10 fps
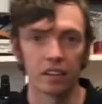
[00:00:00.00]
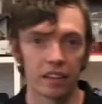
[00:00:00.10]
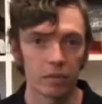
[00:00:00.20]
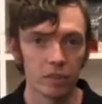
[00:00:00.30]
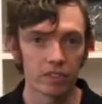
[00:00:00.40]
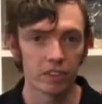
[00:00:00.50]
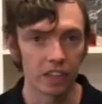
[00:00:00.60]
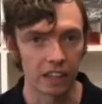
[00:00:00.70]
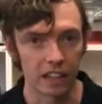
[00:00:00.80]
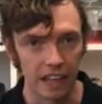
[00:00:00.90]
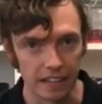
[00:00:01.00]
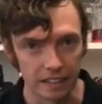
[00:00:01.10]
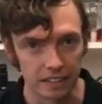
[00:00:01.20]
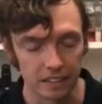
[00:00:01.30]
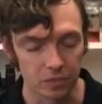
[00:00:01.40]
Then we've got the
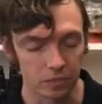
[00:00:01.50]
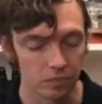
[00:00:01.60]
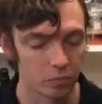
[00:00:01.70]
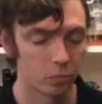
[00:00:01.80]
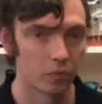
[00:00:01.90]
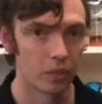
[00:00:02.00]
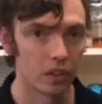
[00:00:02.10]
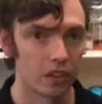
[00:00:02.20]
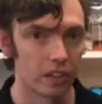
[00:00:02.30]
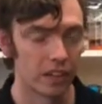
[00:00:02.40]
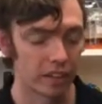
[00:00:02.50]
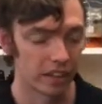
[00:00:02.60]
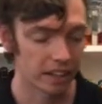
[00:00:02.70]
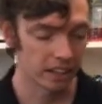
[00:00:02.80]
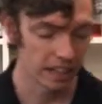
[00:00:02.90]
clays. Now
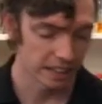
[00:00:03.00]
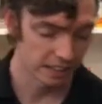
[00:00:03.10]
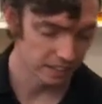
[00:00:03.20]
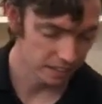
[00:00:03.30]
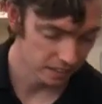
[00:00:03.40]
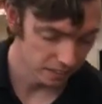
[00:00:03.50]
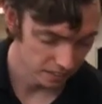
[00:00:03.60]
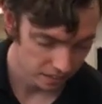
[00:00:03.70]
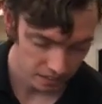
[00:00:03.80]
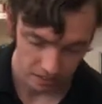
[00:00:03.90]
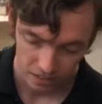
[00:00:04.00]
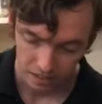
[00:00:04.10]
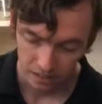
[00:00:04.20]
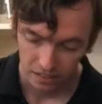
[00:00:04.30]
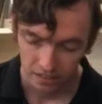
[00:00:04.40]
our clays,
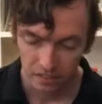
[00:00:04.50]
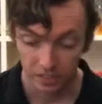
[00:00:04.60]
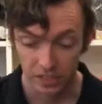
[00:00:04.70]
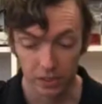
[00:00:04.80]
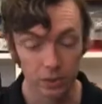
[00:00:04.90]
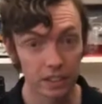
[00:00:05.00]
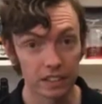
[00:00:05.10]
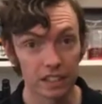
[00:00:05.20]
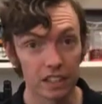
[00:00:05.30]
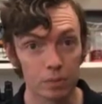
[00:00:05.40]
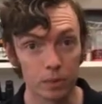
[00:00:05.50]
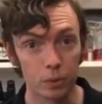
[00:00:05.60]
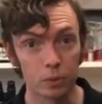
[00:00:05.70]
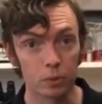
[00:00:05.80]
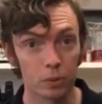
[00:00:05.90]
if silt is a tennis
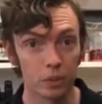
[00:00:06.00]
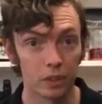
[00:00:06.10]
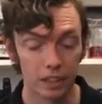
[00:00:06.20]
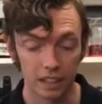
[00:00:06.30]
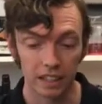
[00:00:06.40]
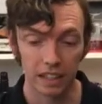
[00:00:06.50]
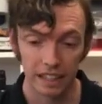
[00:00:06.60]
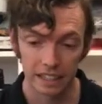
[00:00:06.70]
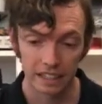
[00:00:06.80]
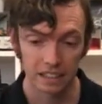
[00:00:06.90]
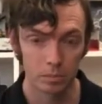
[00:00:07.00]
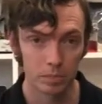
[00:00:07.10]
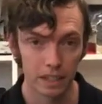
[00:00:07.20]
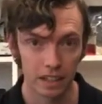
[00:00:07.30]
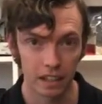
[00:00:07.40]
ball, clay is a
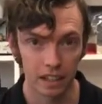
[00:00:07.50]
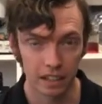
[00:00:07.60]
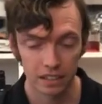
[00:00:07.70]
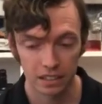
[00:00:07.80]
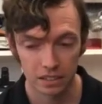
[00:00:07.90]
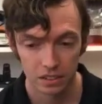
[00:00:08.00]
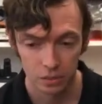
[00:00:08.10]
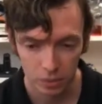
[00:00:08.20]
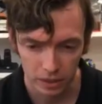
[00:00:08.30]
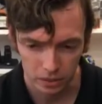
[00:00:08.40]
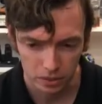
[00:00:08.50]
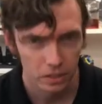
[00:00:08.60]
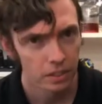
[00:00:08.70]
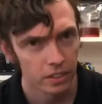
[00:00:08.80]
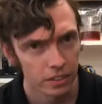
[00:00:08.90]
bit like, well,
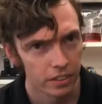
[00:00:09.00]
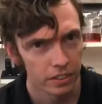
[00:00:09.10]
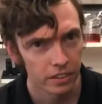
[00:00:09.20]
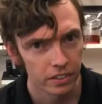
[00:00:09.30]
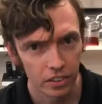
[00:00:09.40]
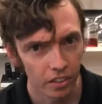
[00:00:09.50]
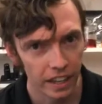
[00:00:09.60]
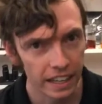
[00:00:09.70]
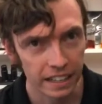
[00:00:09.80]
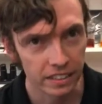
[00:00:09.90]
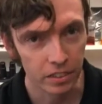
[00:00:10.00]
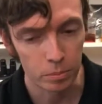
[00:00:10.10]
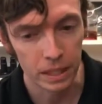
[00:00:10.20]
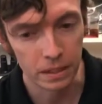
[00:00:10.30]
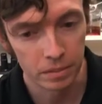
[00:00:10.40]
not that end of the
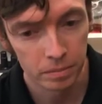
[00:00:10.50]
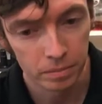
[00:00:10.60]
pin,